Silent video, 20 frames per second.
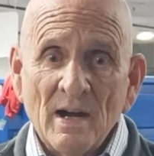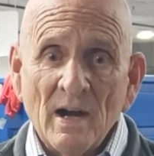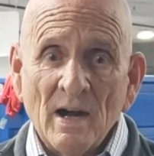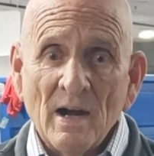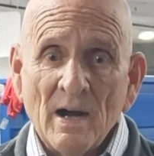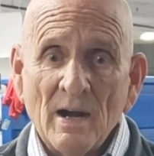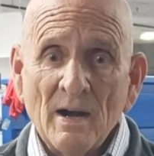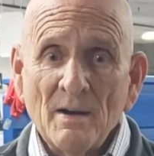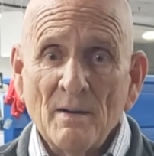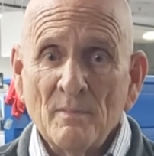
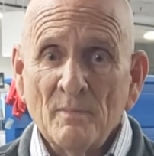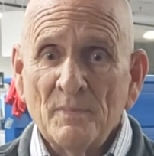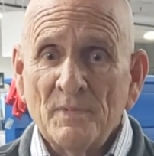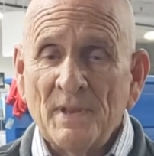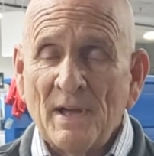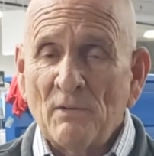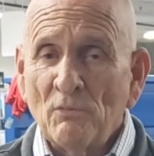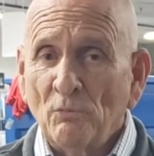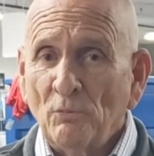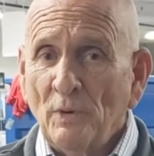
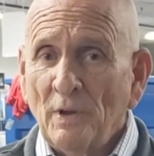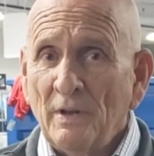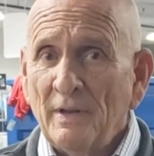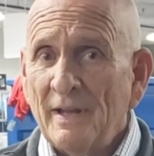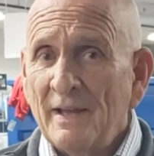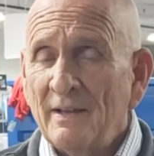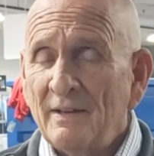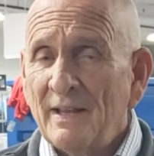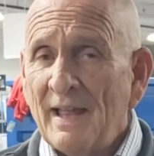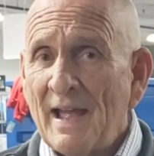that
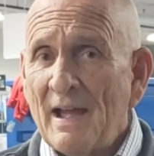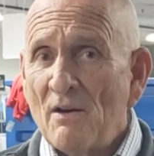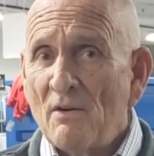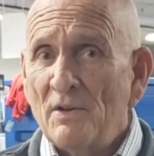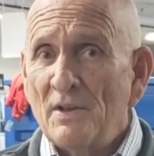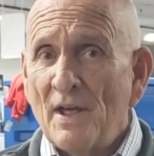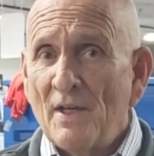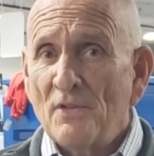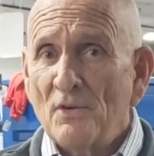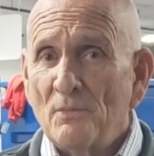really allow
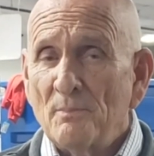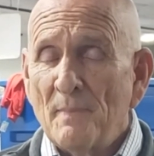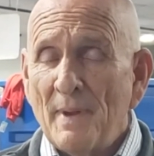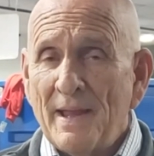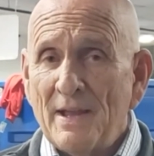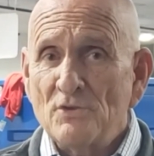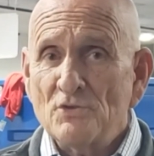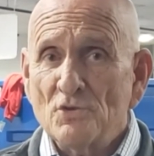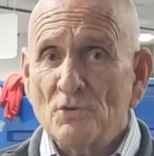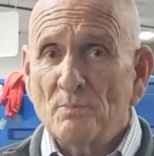another
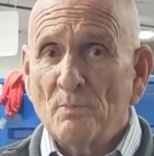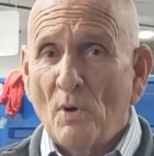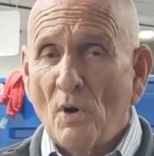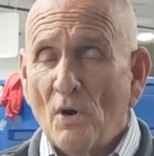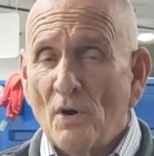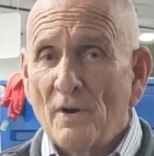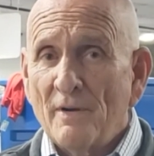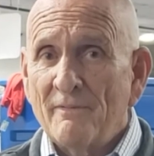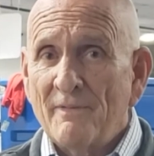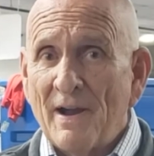major
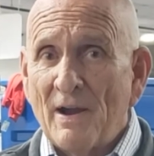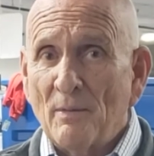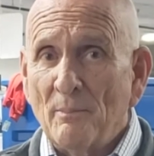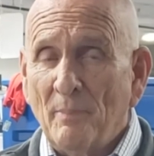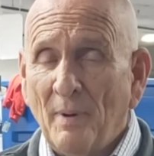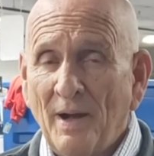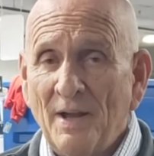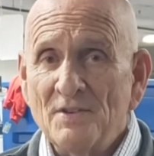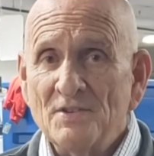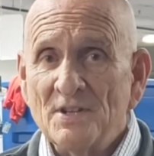part of our
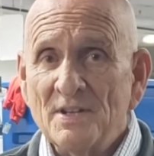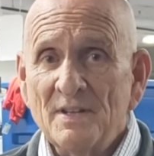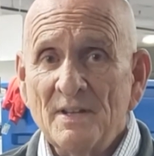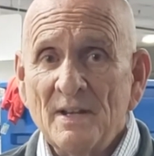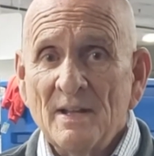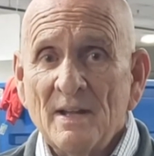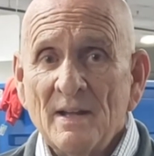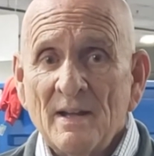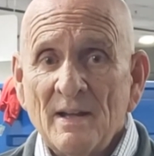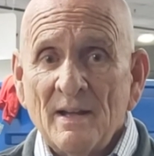budget
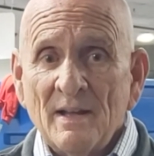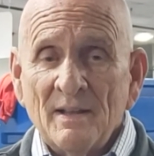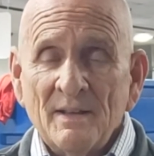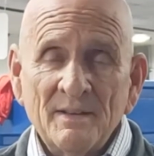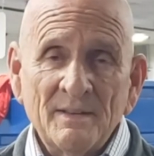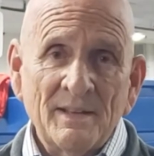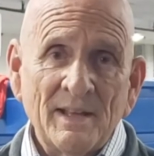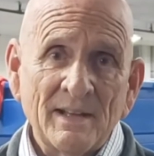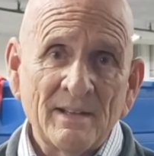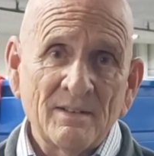
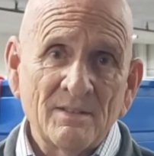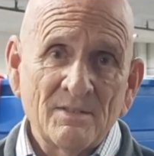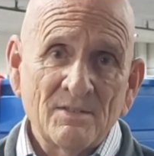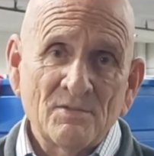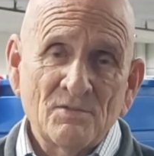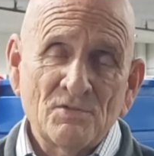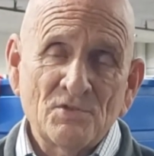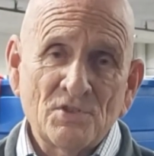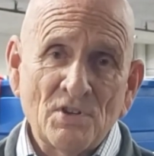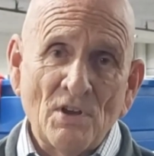that
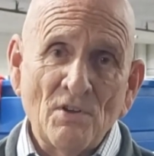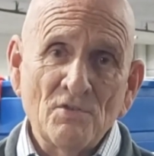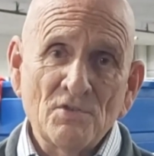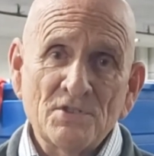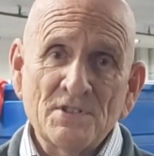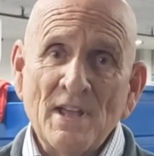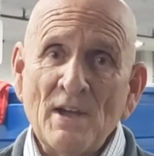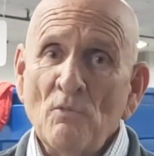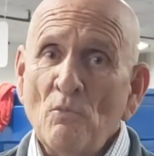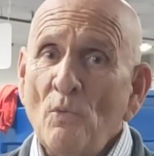
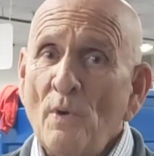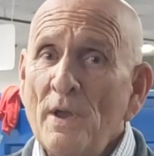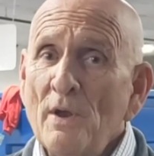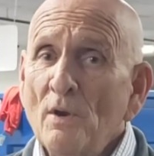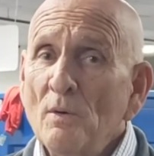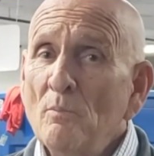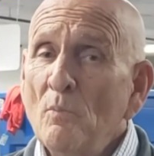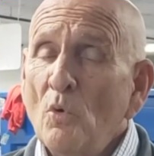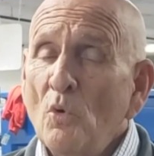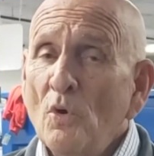shows that we
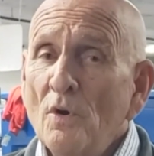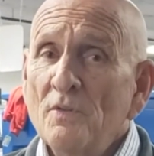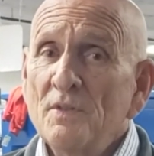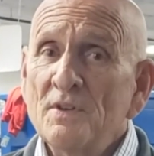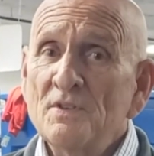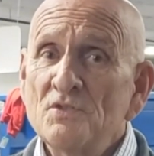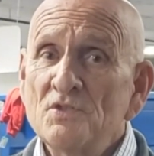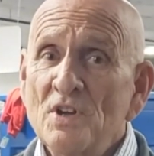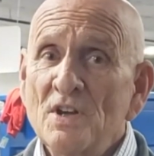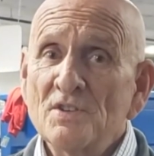are more
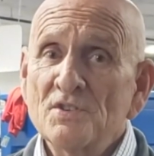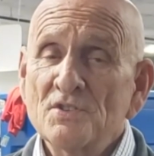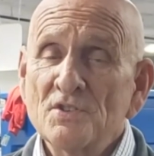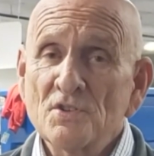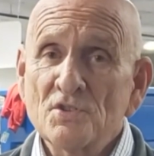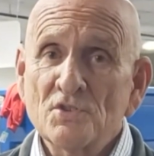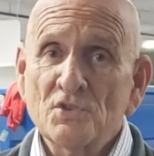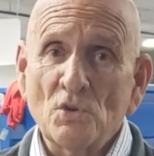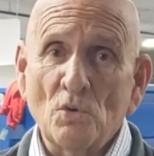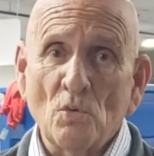than just
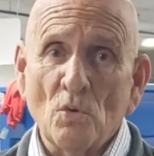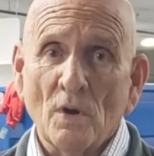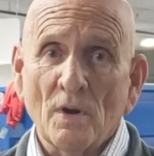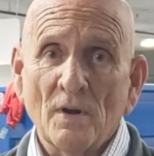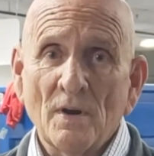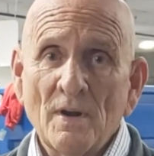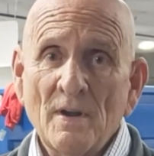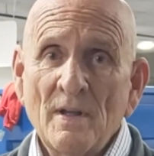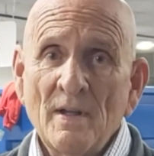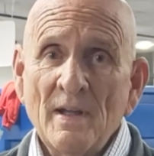a
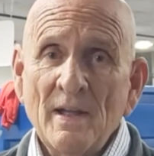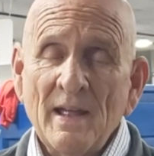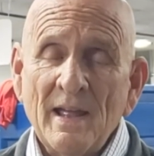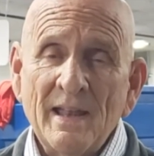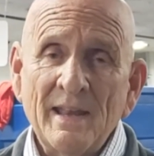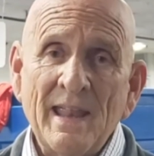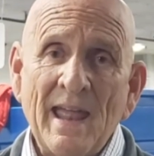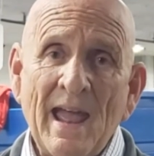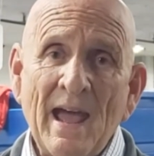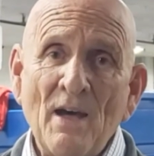store,
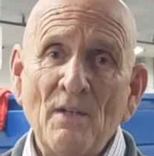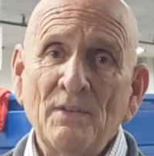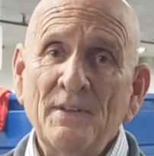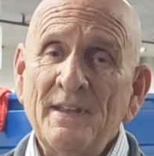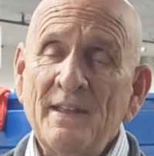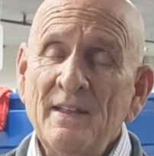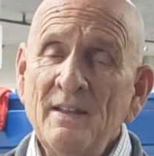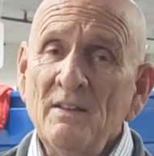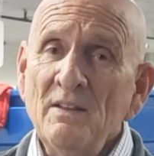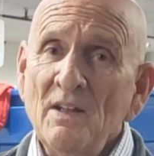and how
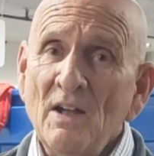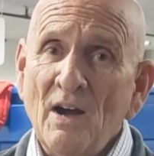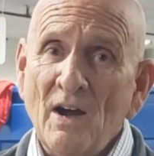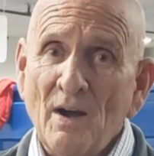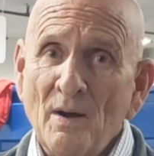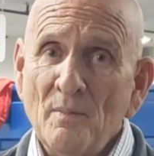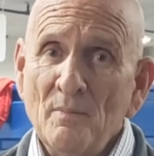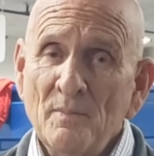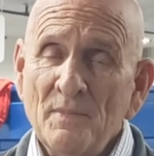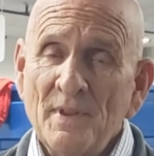the
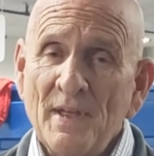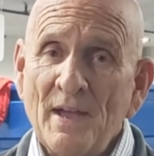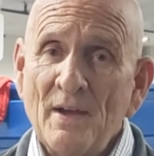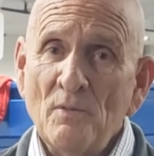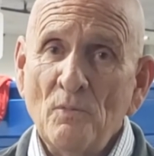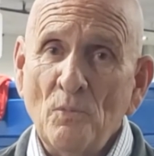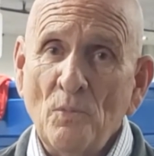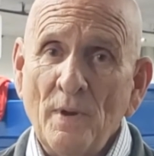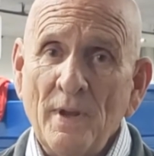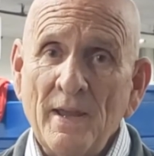income
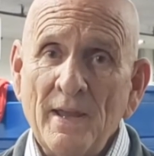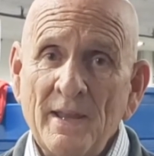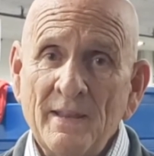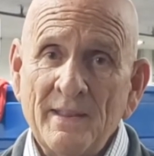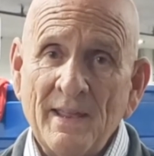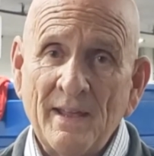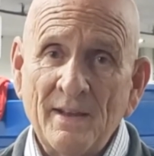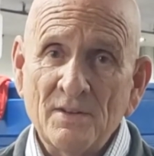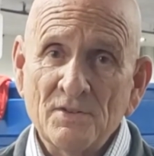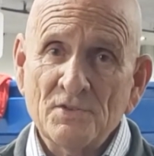that we
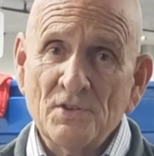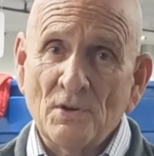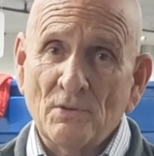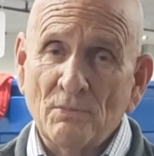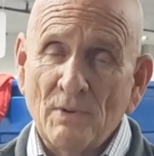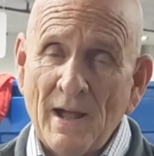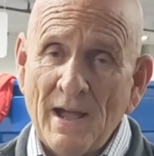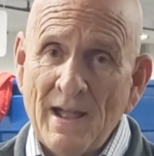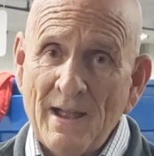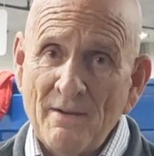that is
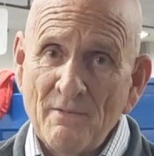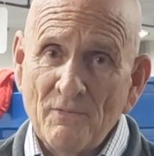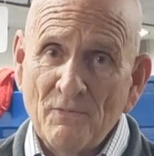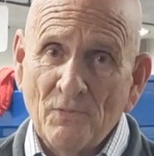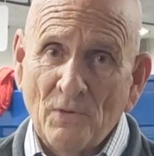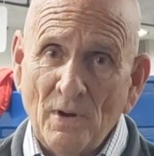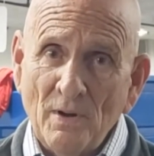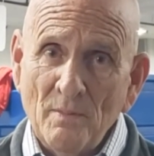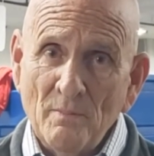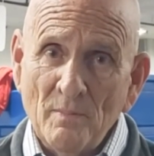derived
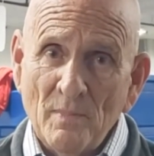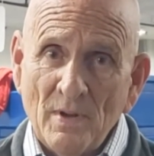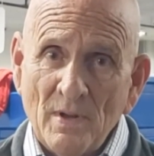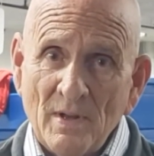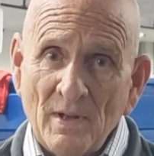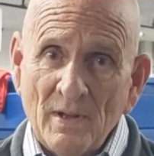from